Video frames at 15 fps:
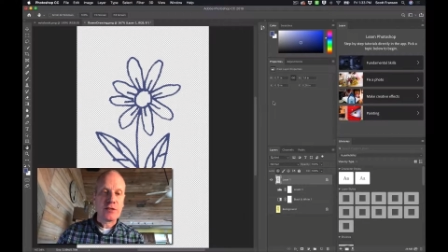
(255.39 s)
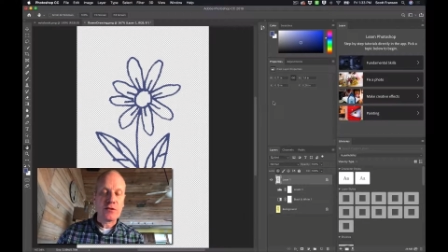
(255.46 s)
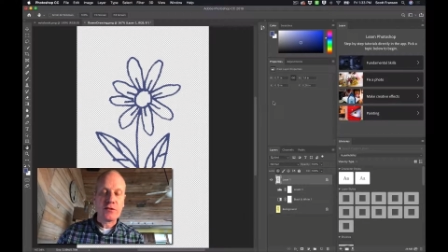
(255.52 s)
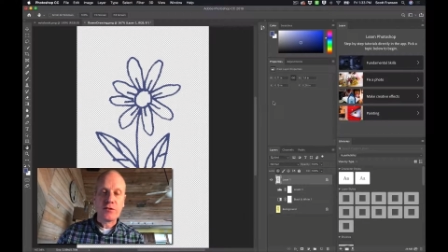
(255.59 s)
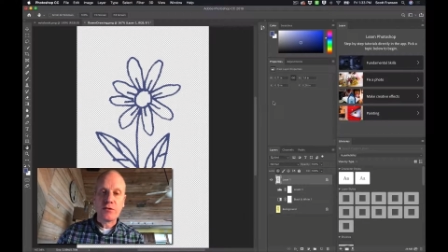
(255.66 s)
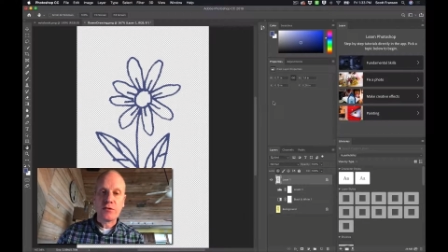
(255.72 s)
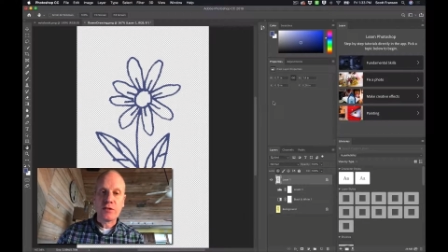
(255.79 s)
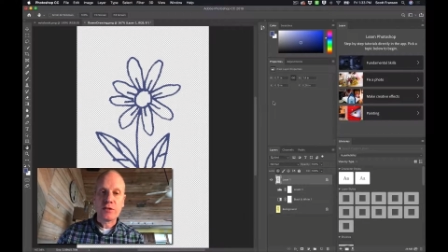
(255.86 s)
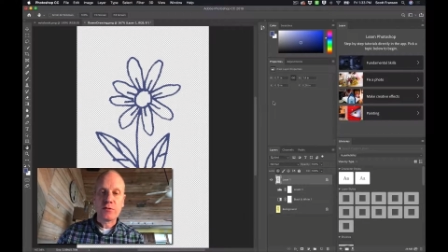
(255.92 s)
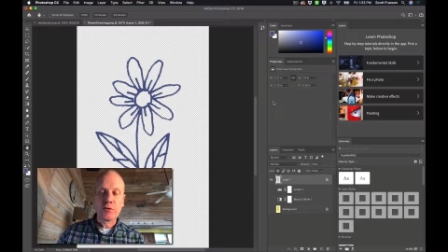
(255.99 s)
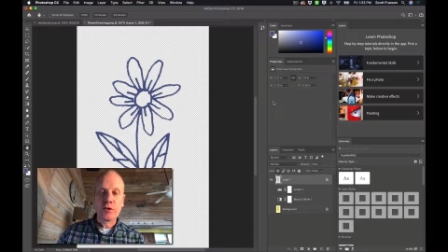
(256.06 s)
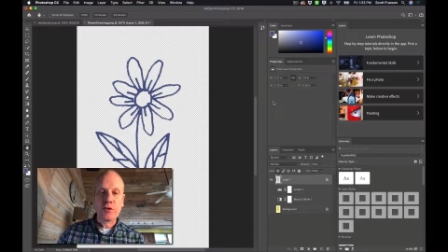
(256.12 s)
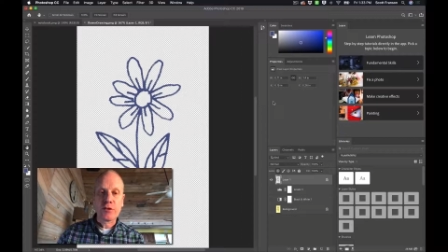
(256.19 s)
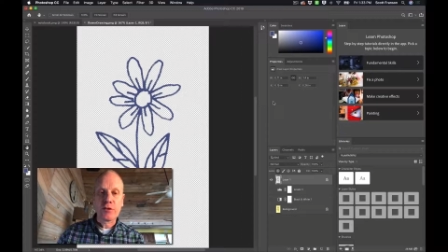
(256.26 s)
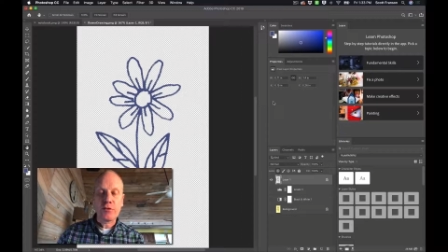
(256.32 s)
to do is we're
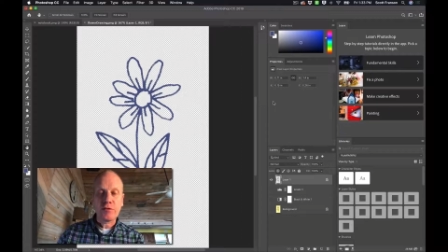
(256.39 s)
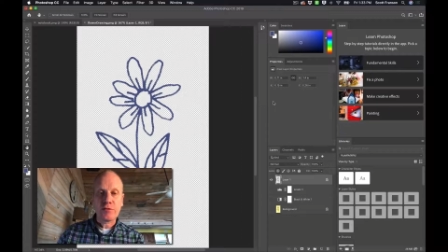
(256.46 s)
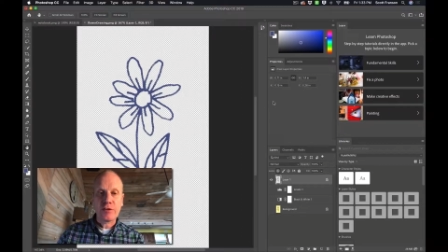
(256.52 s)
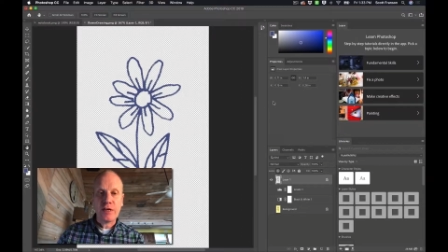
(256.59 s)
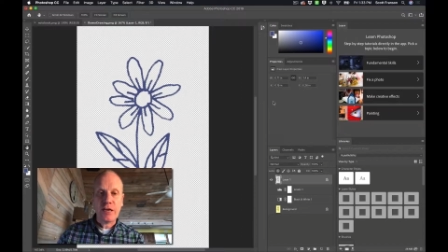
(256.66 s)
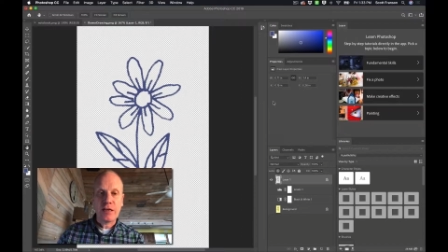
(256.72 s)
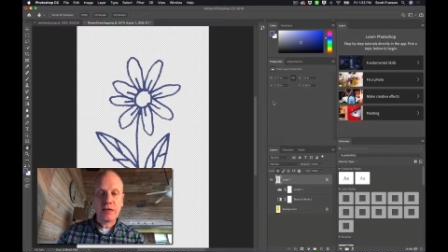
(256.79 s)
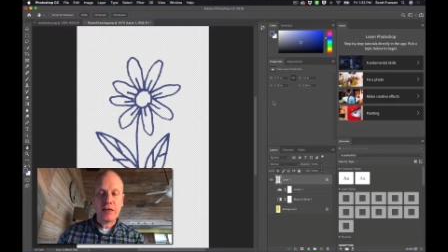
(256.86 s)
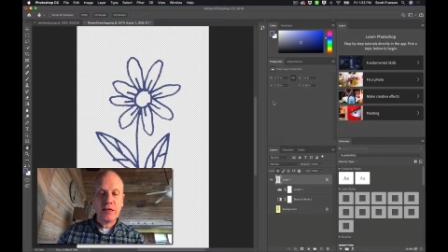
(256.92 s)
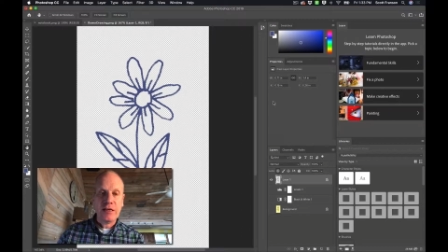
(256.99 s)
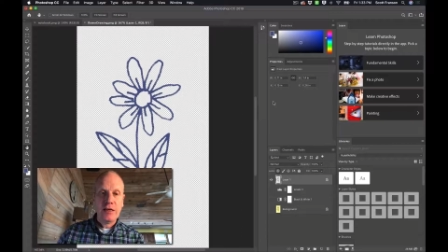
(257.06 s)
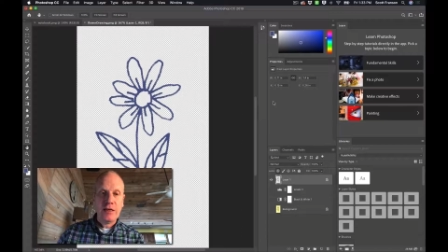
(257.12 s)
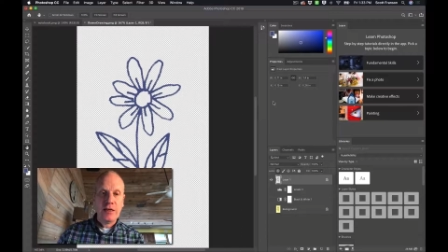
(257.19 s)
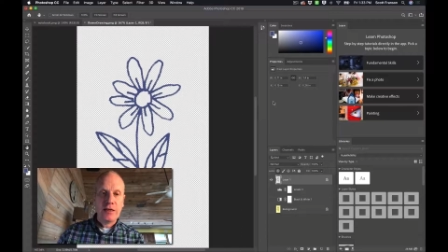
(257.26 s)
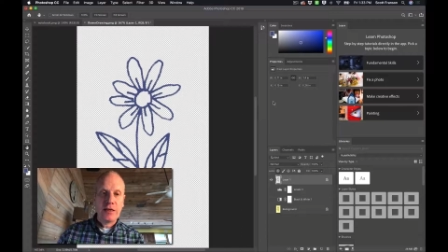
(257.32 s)
going to create,
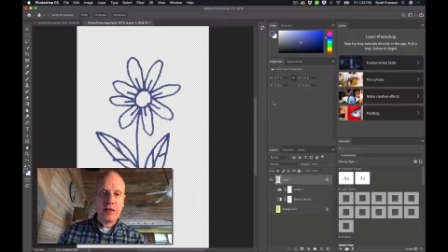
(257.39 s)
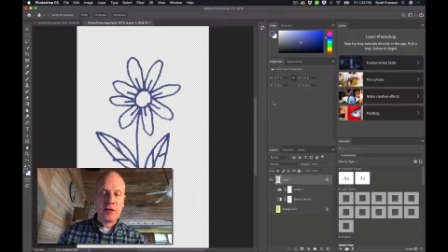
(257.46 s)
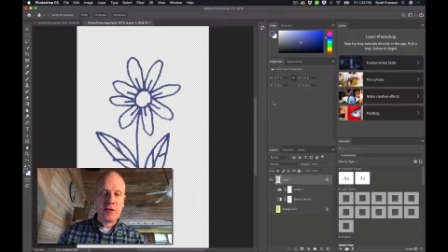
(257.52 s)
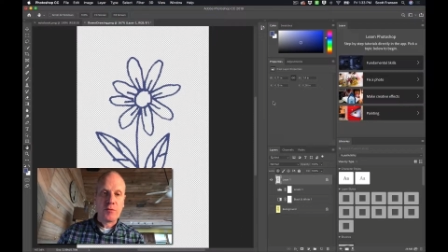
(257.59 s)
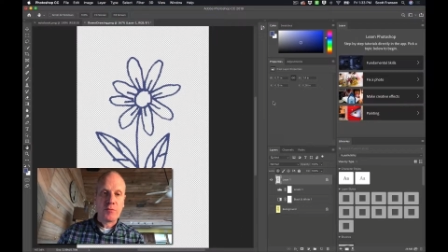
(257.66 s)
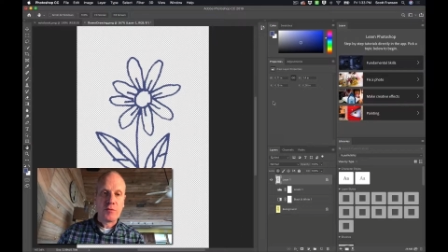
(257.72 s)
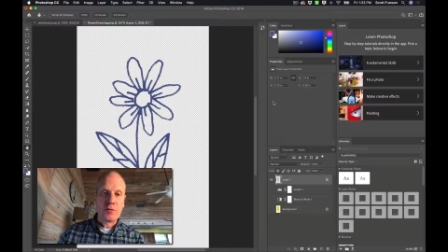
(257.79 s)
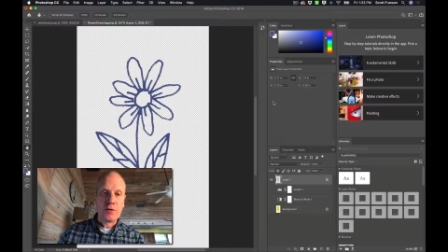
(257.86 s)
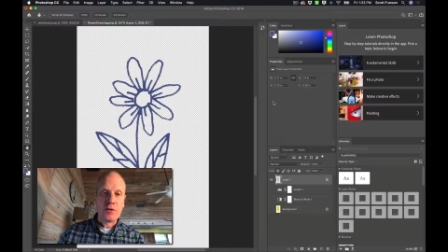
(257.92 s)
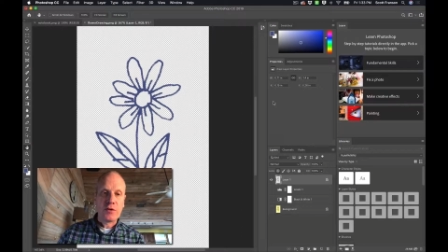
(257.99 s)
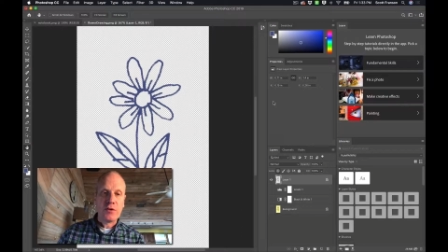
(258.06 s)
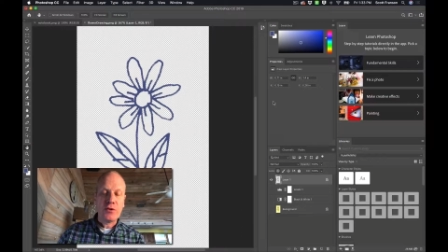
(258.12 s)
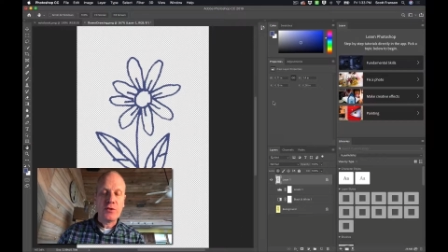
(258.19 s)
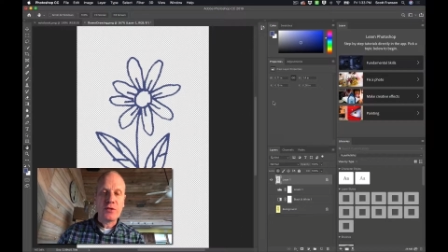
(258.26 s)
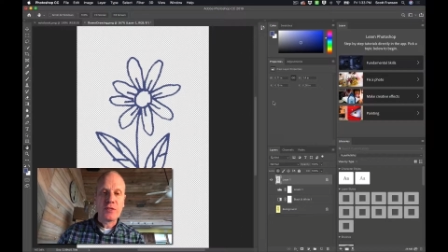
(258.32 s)

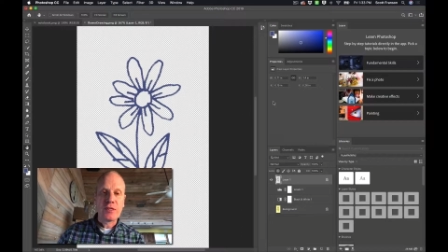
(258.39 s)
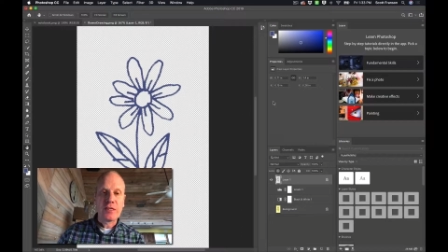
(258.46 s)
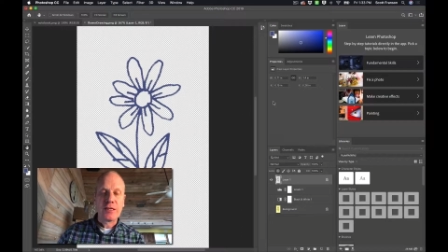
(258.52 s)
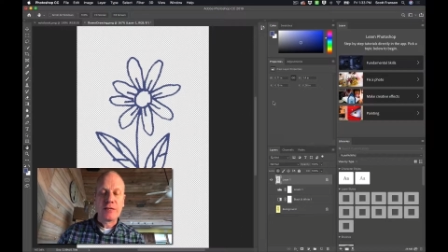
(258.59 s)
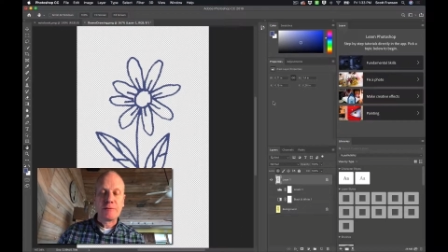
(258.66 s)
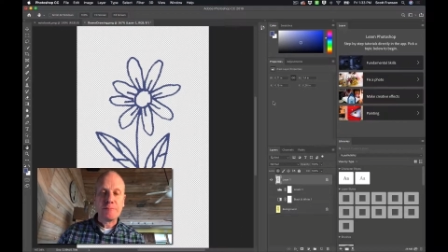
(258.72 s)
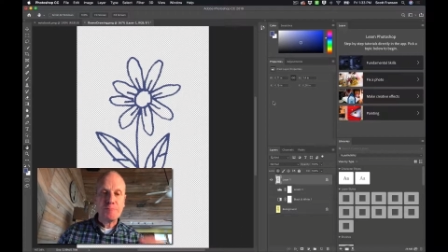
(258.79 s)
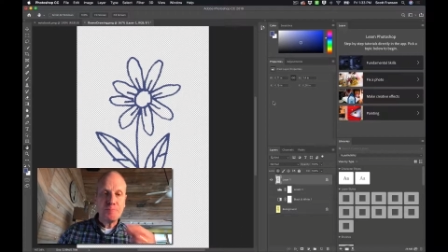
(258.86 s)
use the